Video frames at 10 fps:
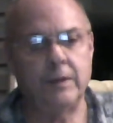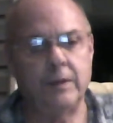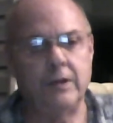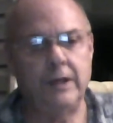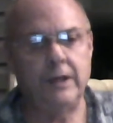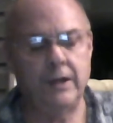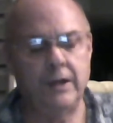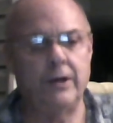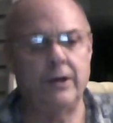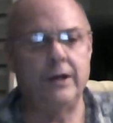An
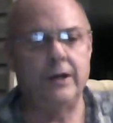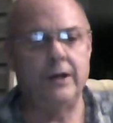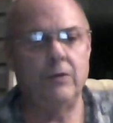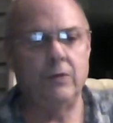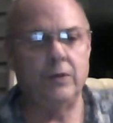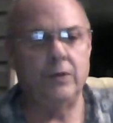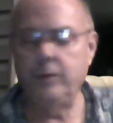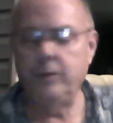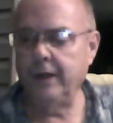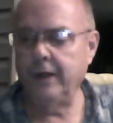integrator
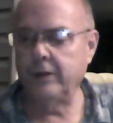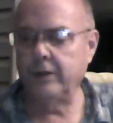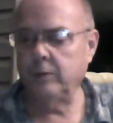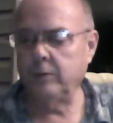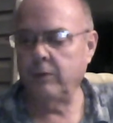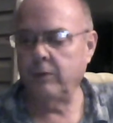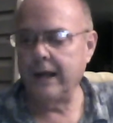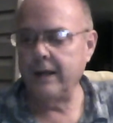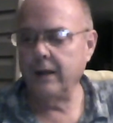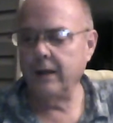would be comfortable
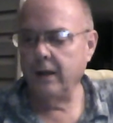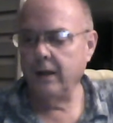providing.